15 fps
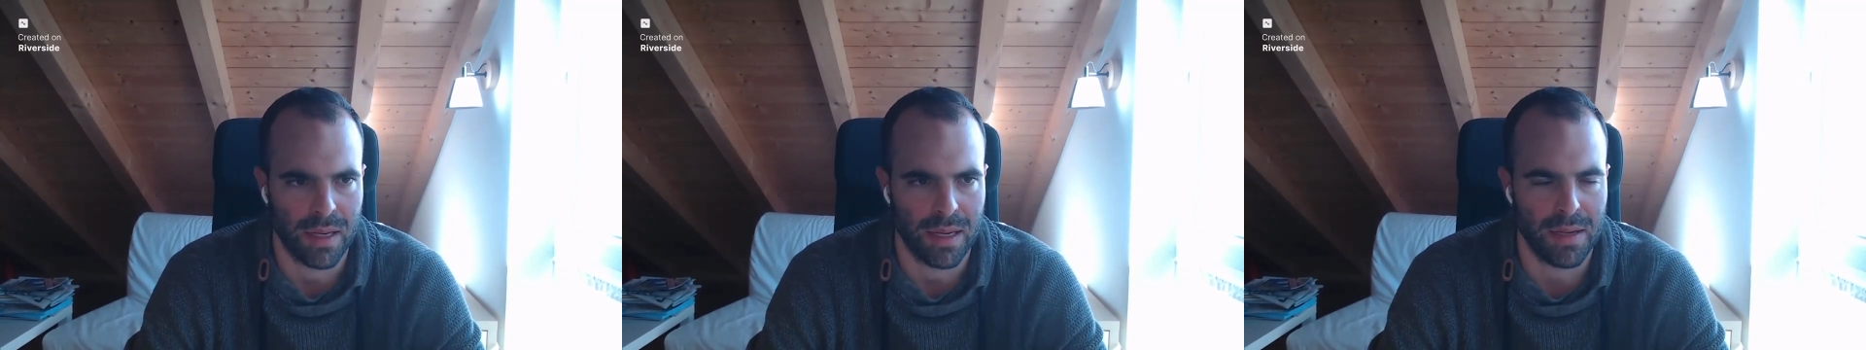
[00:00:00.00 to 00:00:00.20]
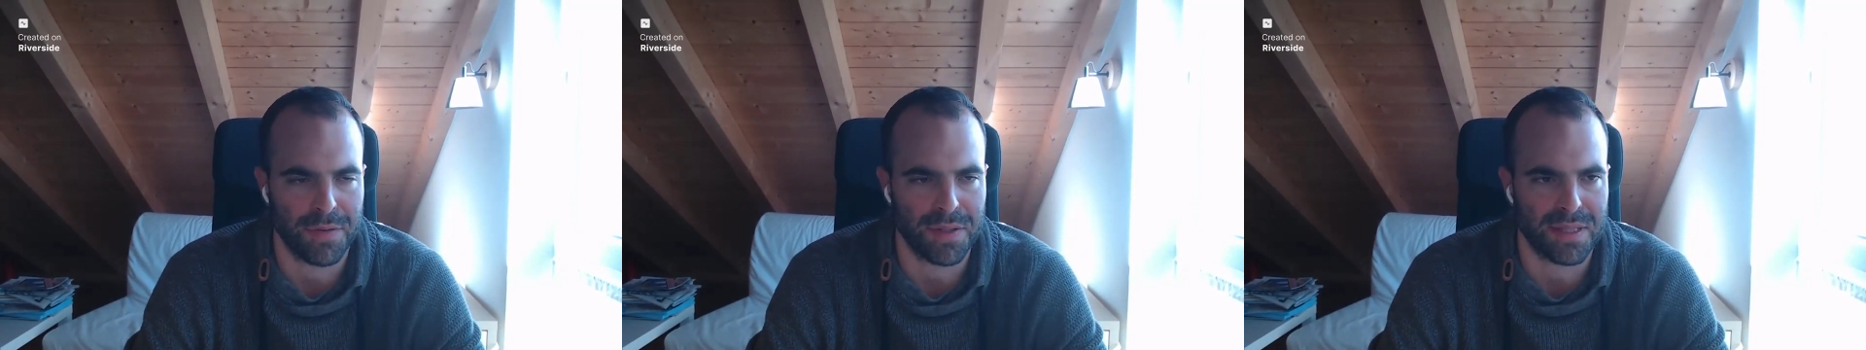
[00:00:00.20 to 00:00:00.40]
uh,
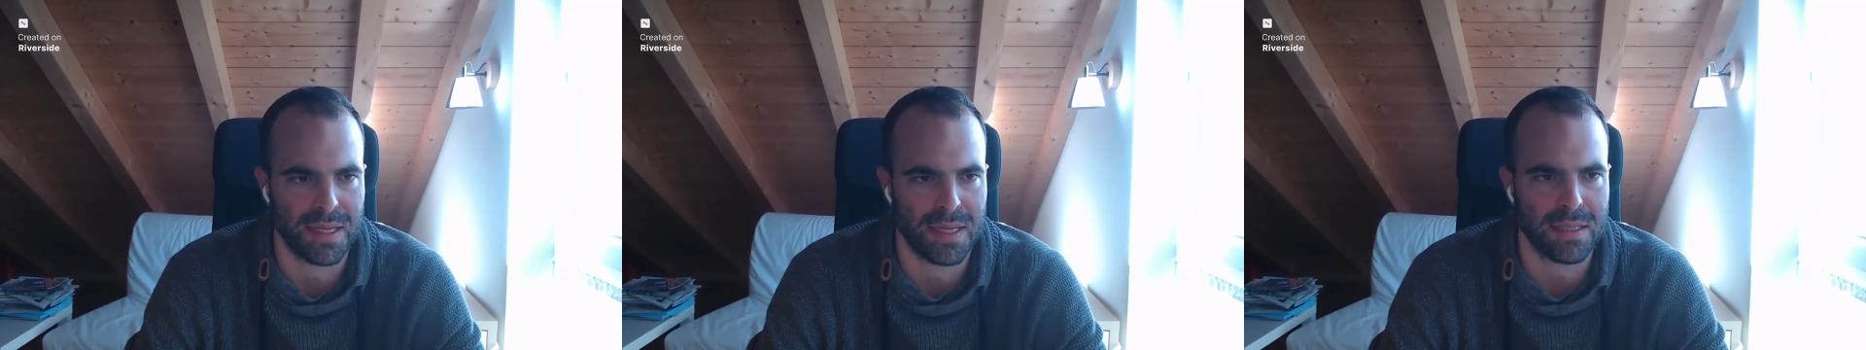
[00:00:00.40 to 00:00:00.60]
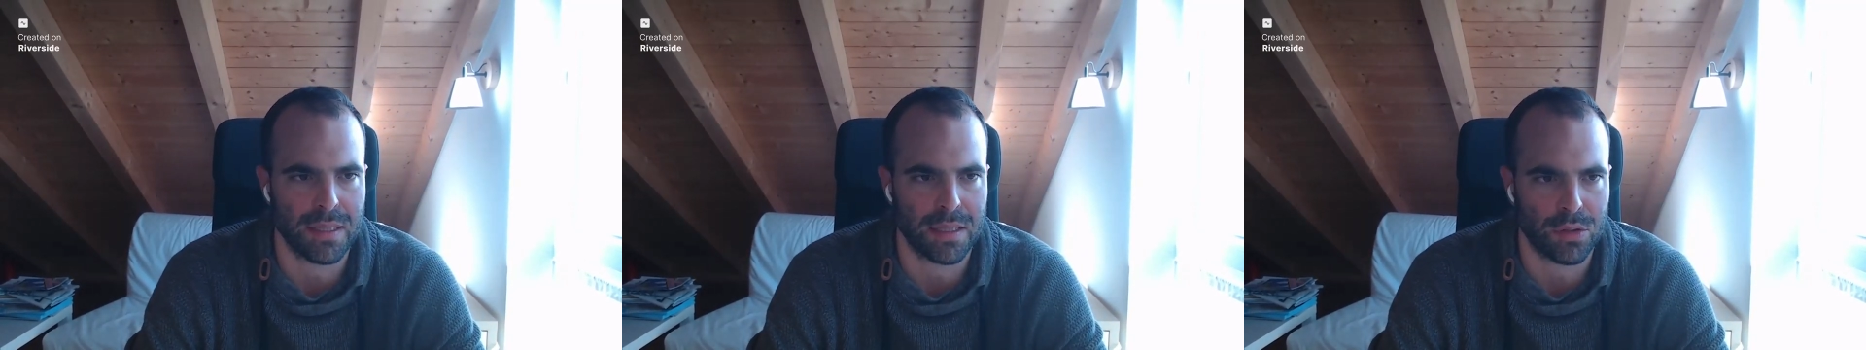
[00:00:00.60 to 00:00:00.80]
if it's
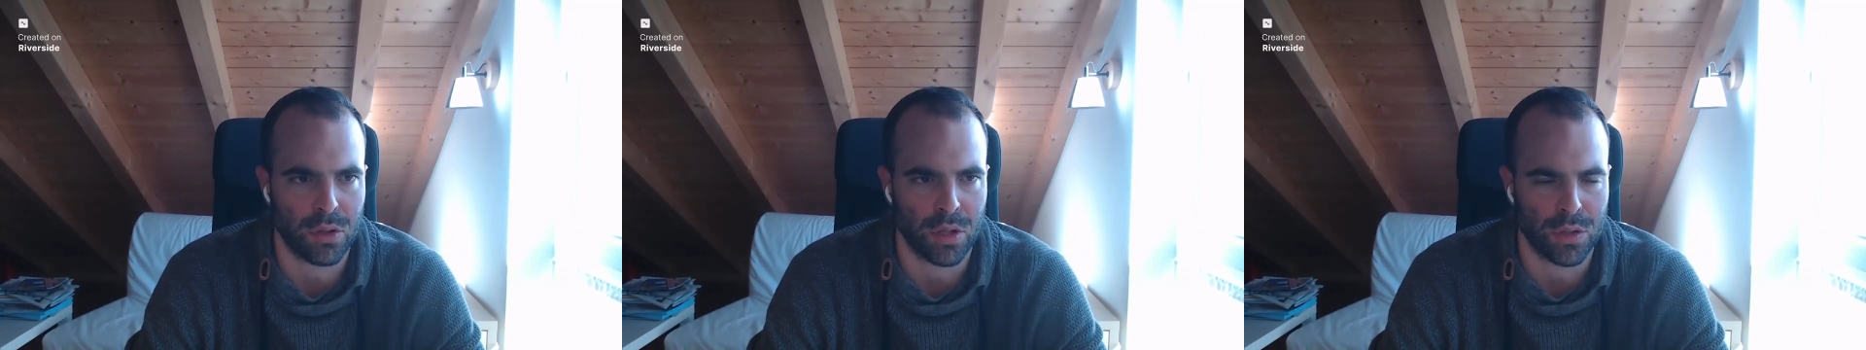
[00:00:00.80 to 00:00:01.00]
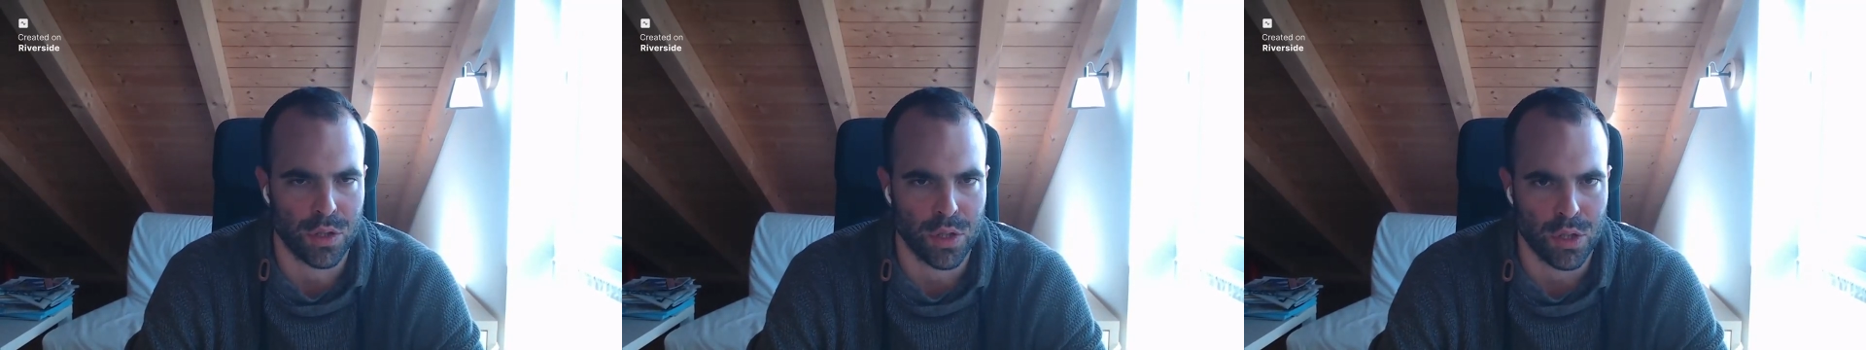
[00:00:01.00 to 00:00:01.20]
easier to
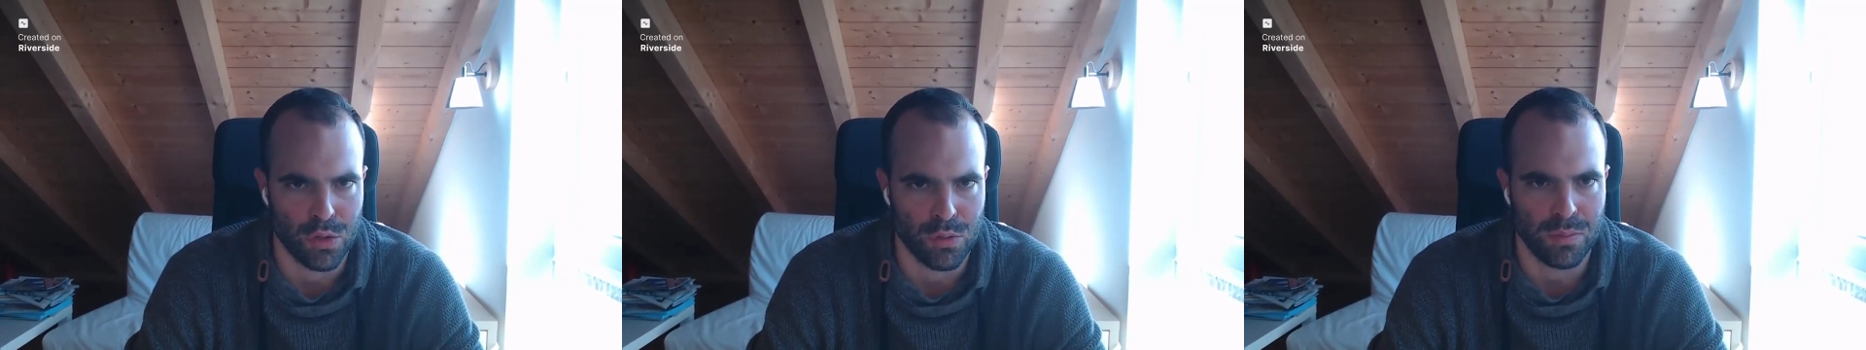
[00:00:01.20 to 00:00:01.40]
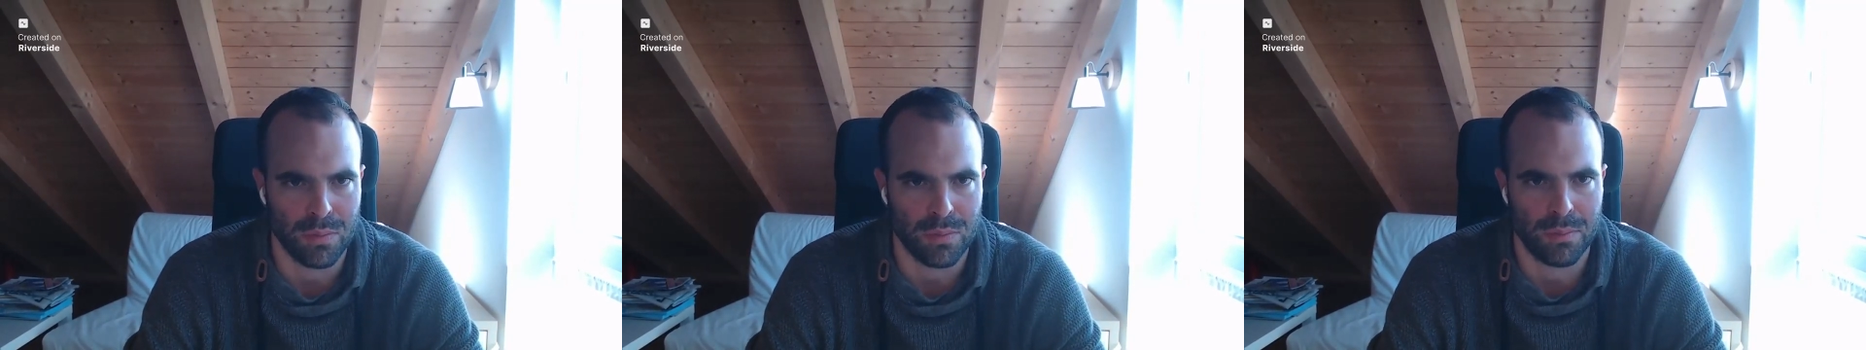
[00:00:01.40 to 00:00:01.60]

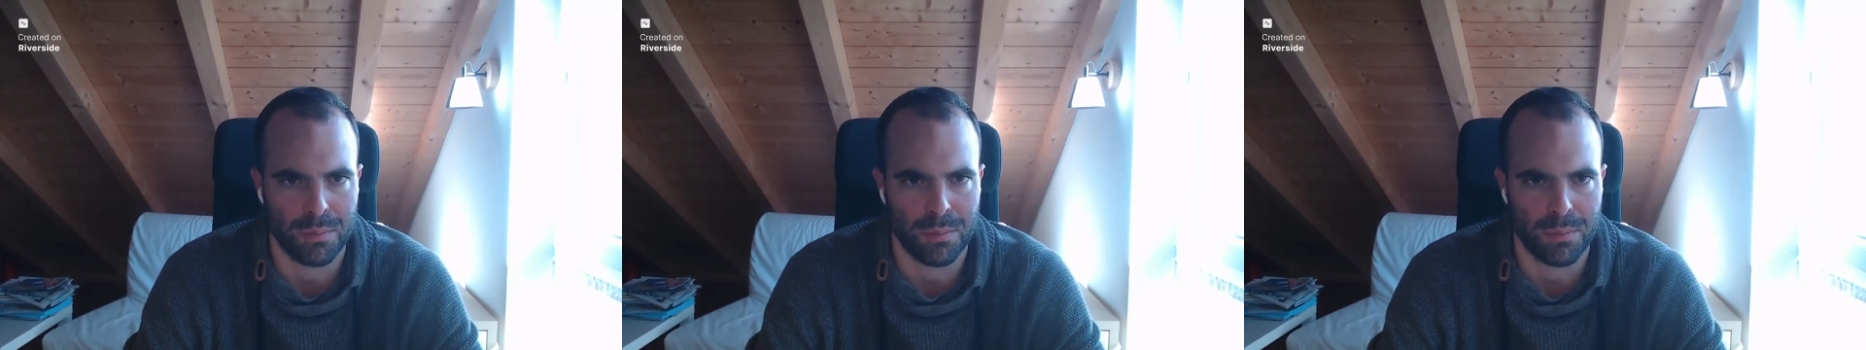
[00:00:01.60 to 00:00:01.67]
consume,